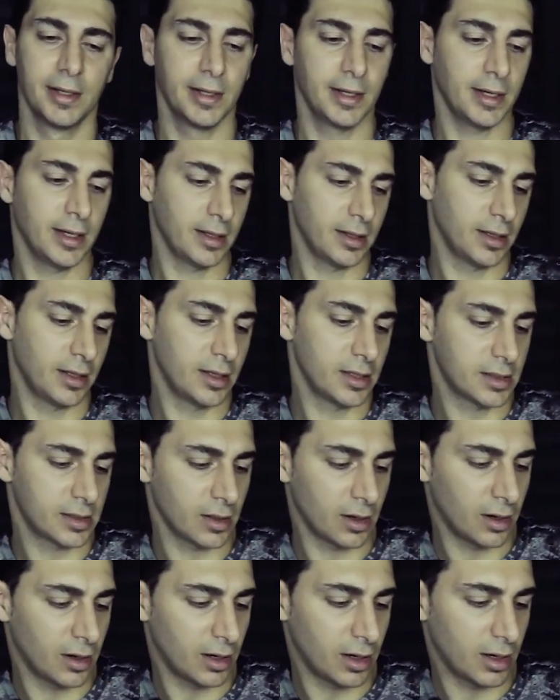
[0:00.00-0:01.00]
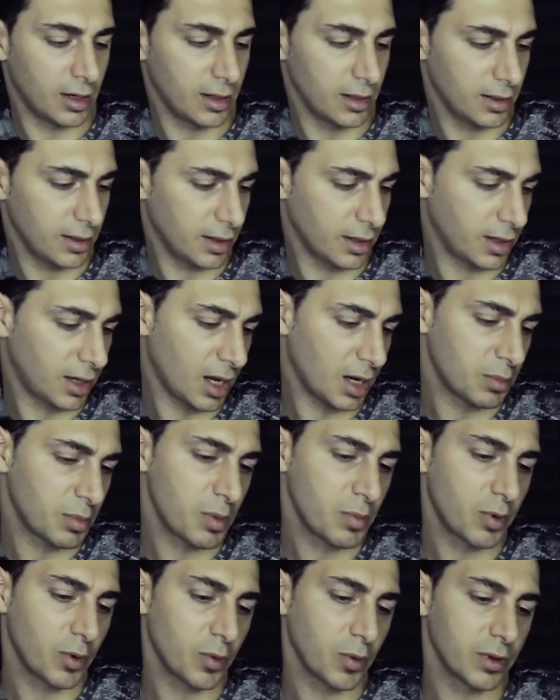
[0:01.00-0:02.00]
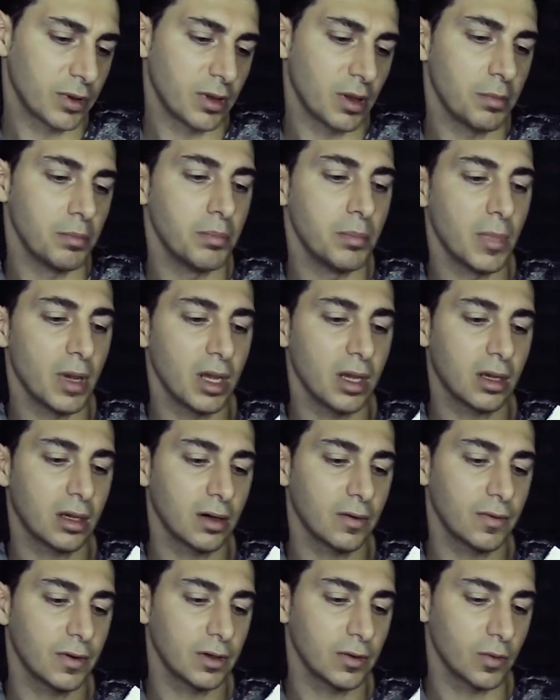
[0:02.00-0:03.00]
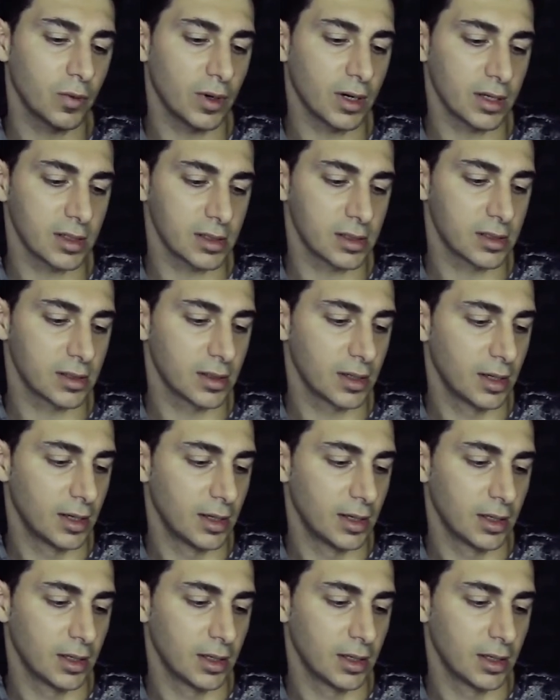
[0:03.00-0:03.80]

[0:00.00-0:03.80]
and these are, I can't remember what the make of it was.